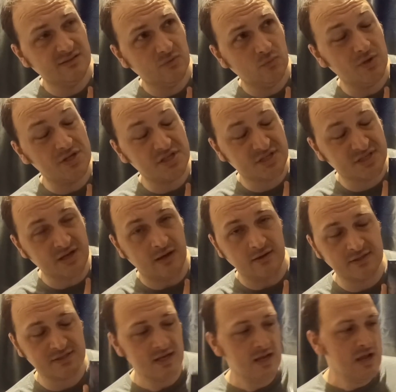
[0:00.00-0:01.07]
which
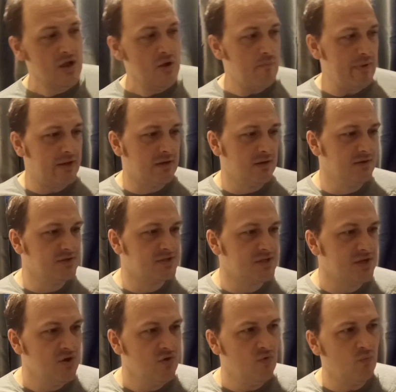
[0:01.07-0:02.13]
sucks, because
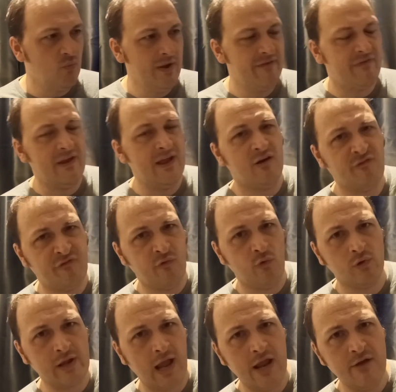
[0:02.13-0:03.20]
with our
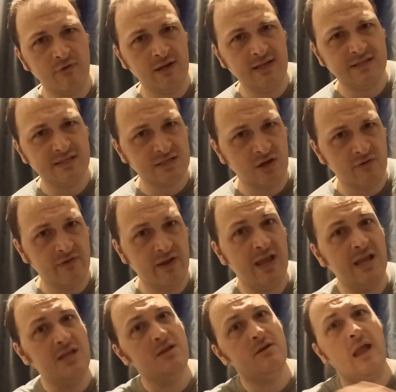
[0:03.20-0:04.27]
four K releases over
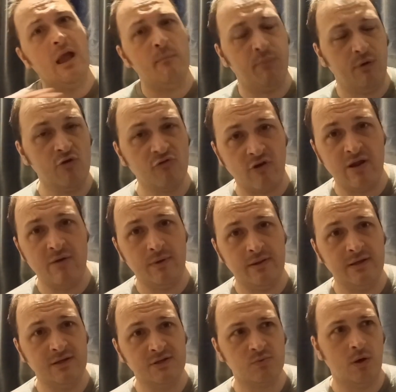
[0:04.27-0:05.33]
here, you get a Blu-ray with
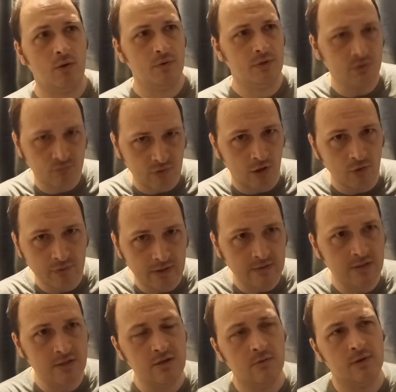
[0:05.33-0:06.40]
it as well. You don't in
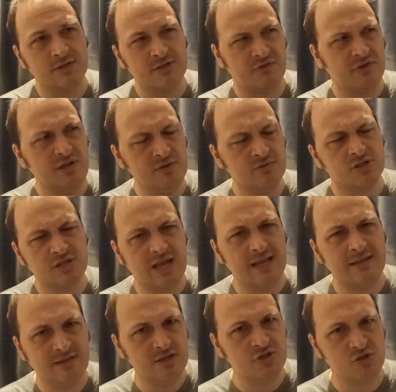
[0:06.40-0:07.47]
the U S, I think you just get a
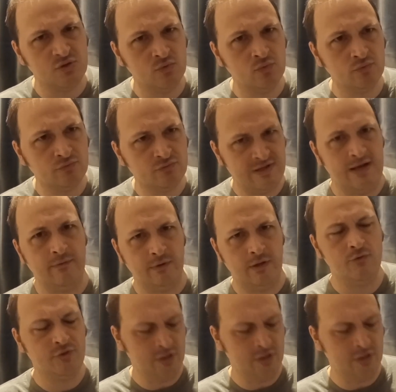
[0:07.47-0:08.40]
digital download